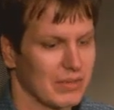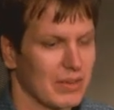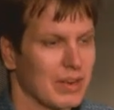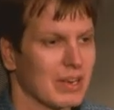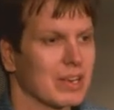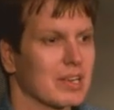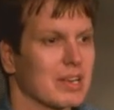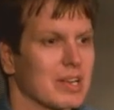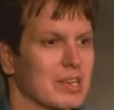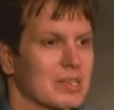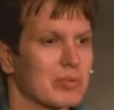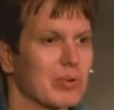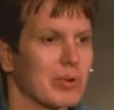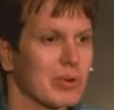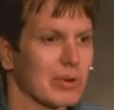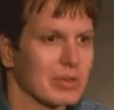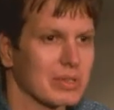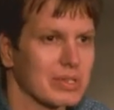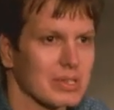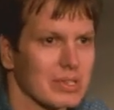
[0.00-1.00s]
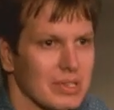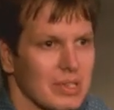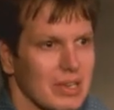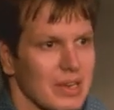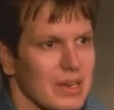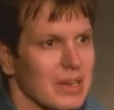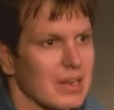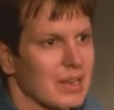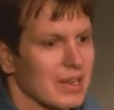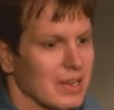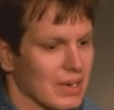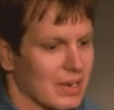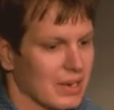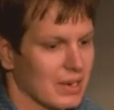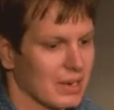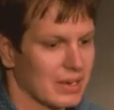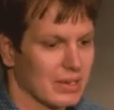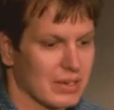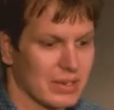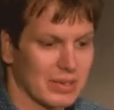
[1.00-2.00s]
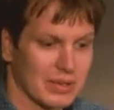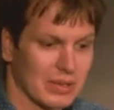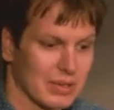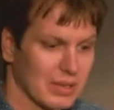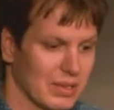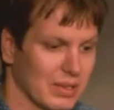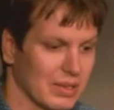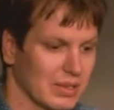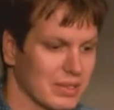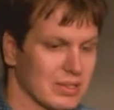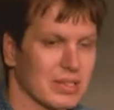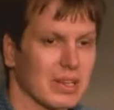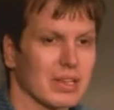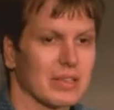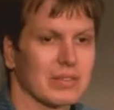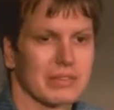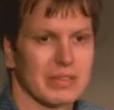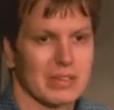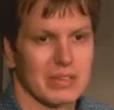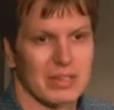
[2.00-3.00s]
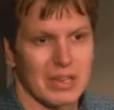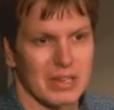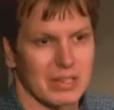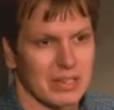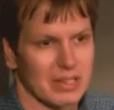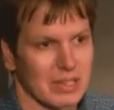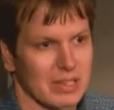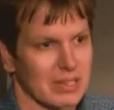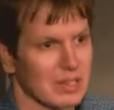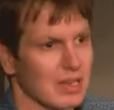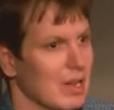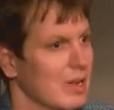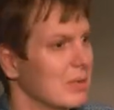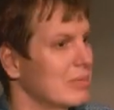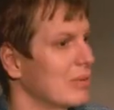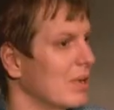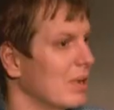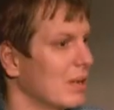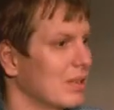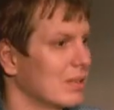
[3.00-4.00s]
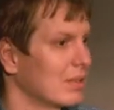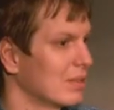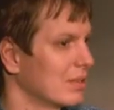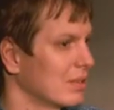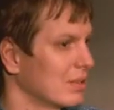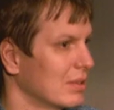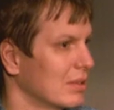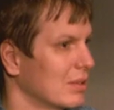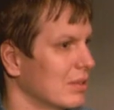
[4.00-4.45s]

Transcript: Grafana dashboards itself at the GitHub and